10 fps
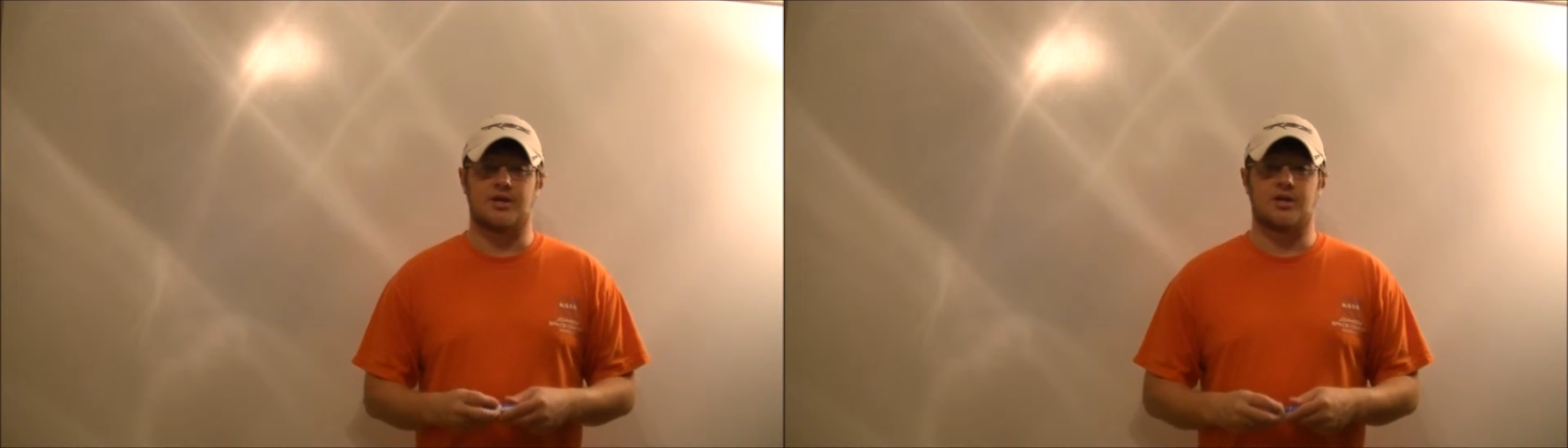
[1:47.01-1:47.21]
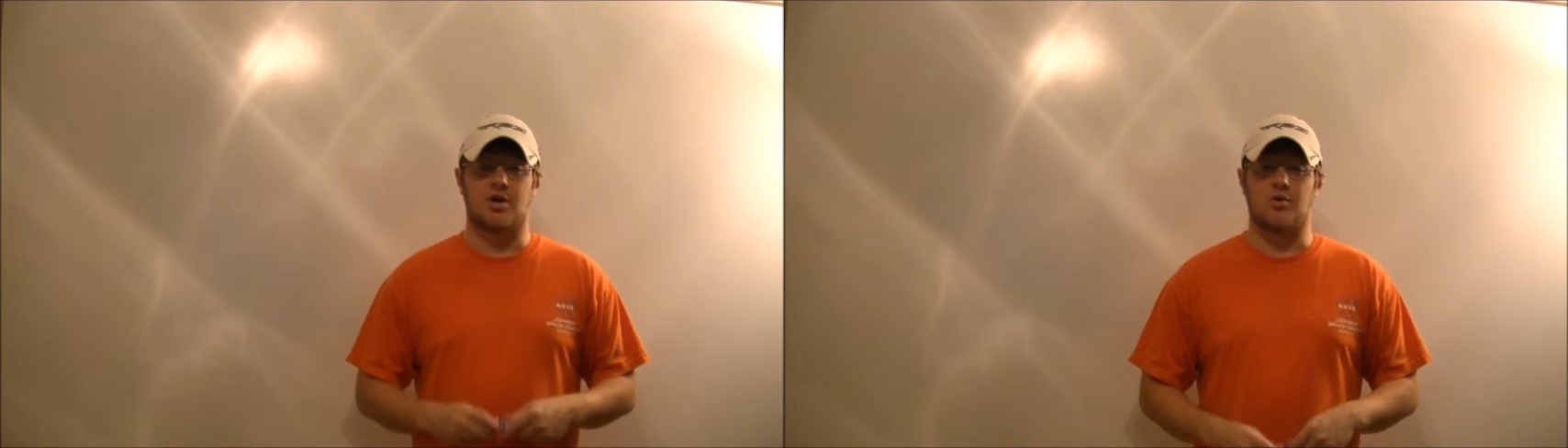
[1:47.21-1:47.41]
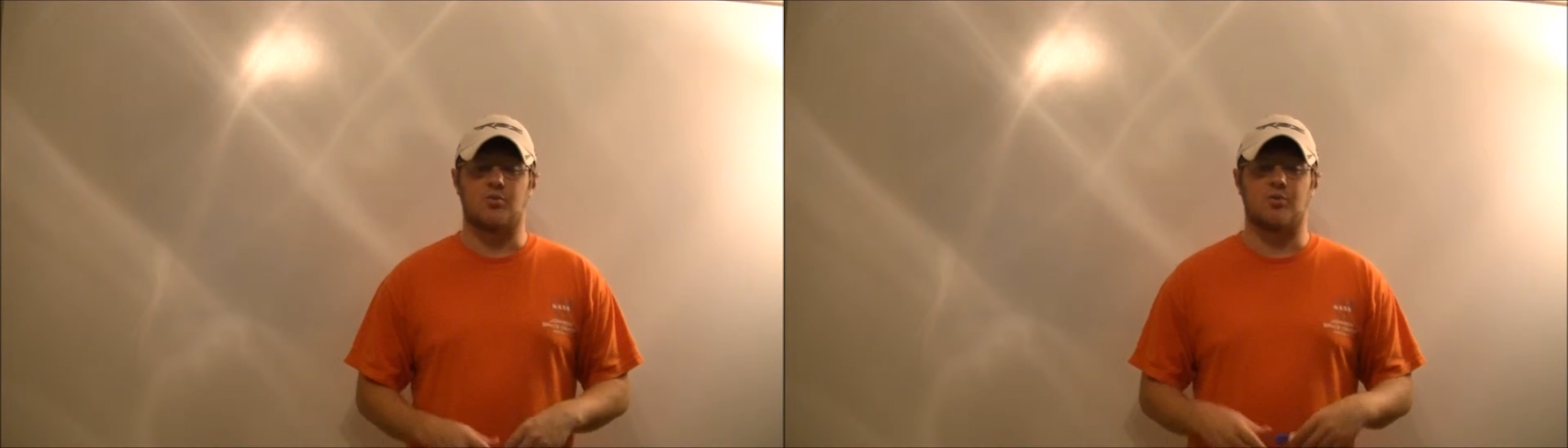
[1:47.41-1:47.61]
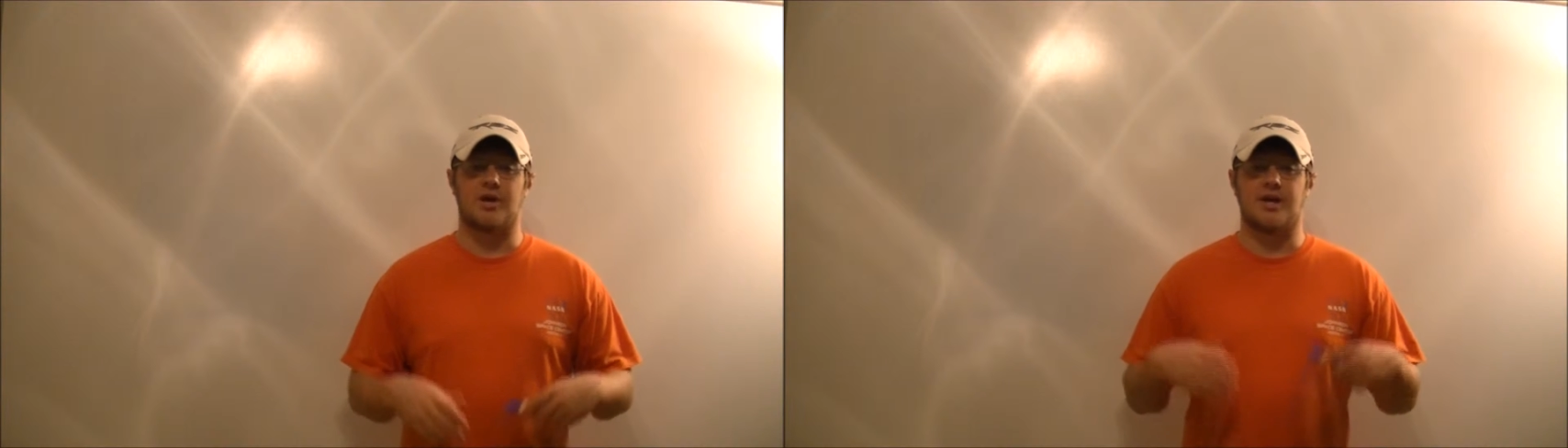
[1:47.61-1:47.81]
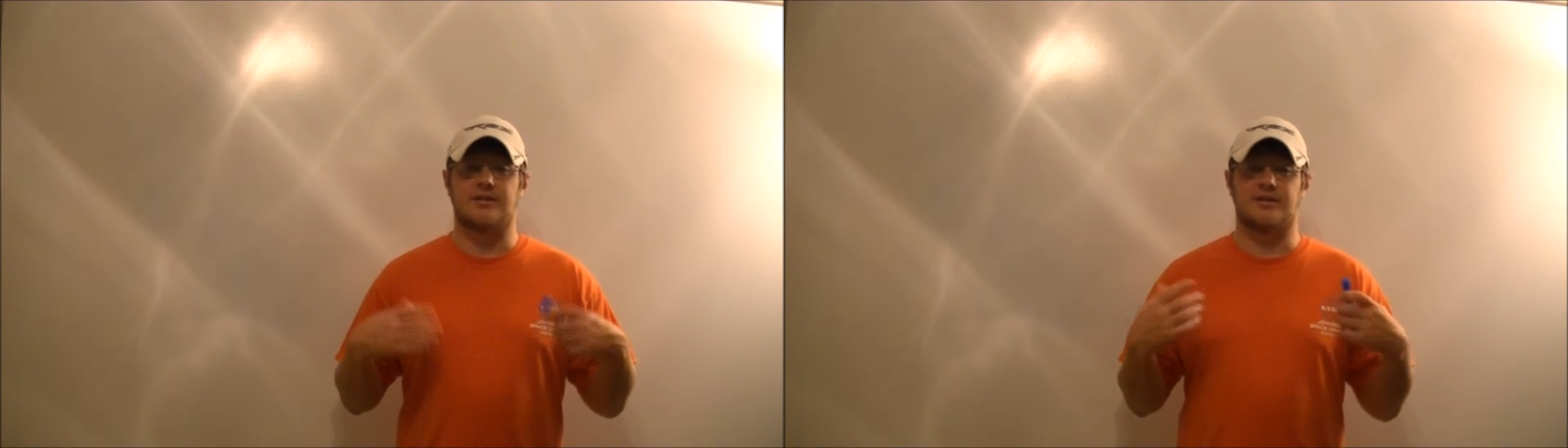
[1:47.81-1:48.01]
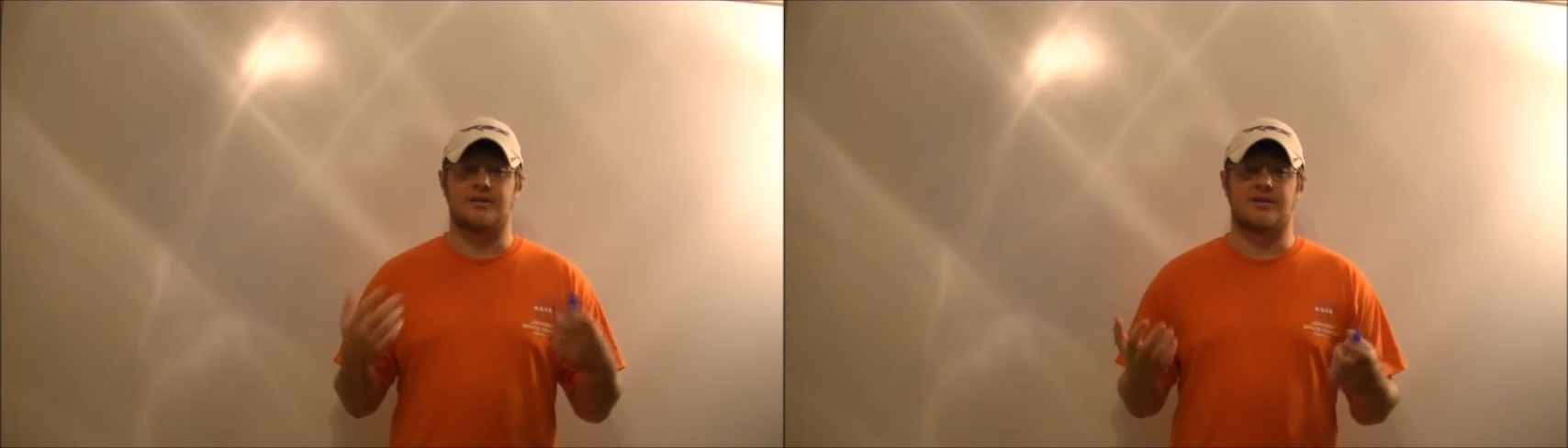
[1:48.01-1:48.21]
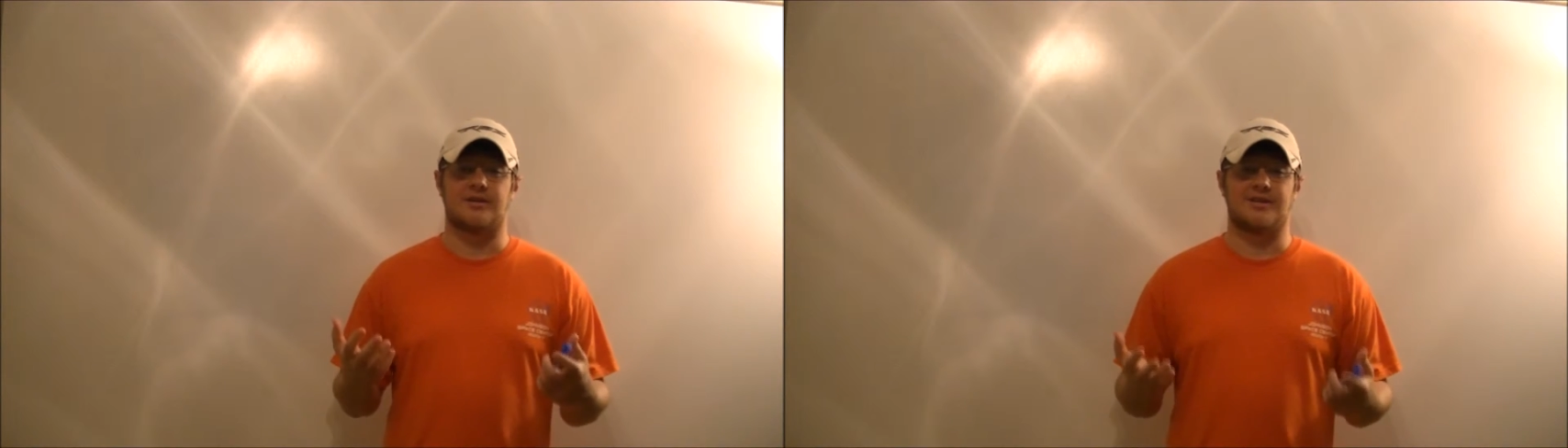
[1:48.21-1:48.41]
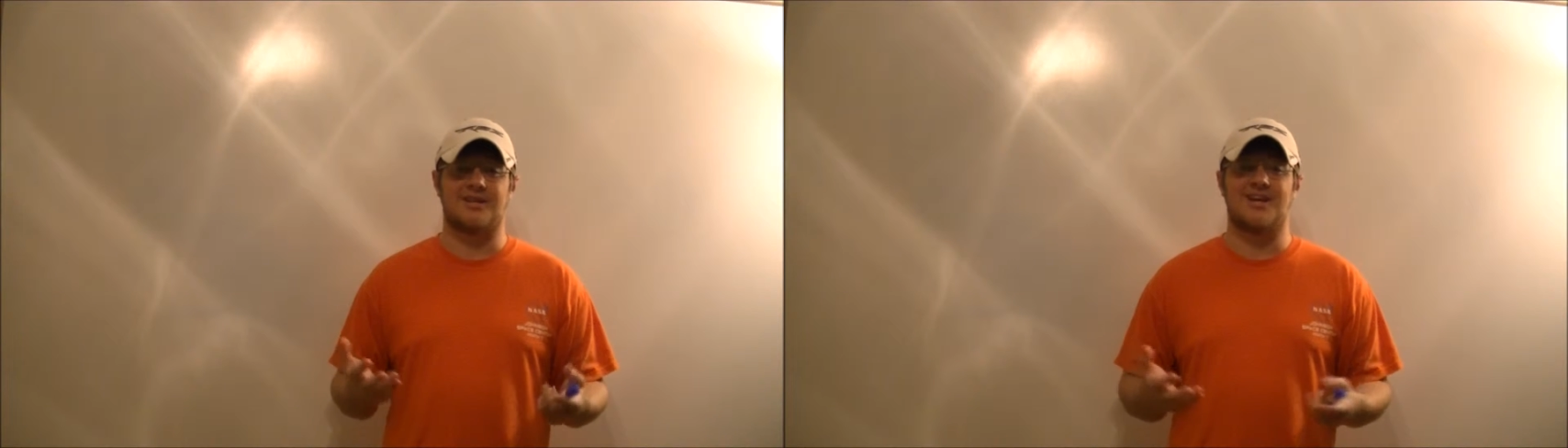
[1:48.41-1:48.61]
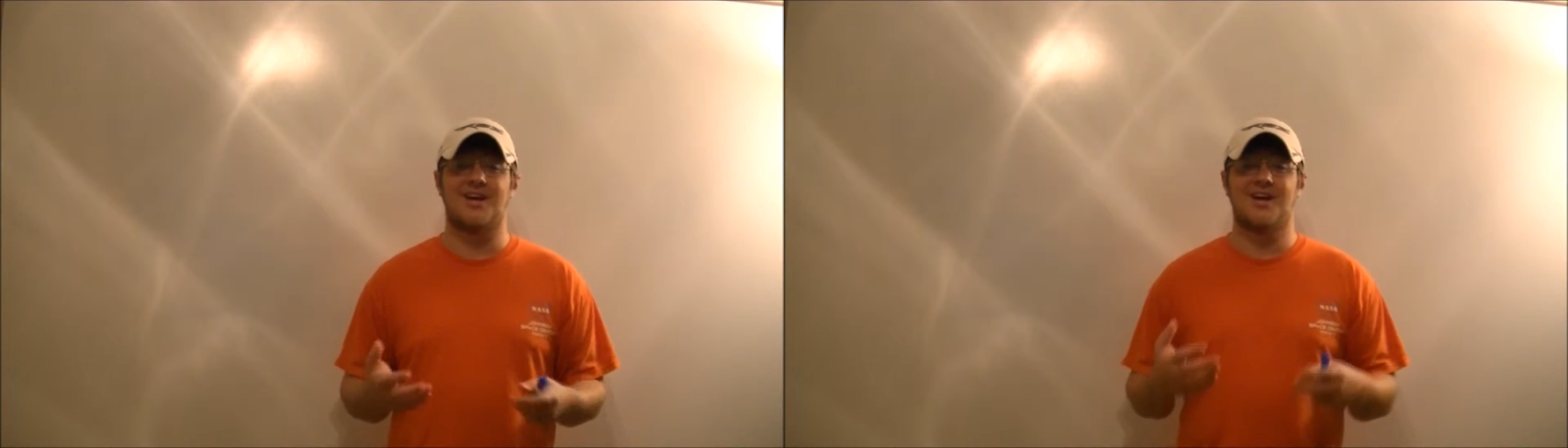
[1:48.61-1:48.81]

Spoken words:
code. We're not to the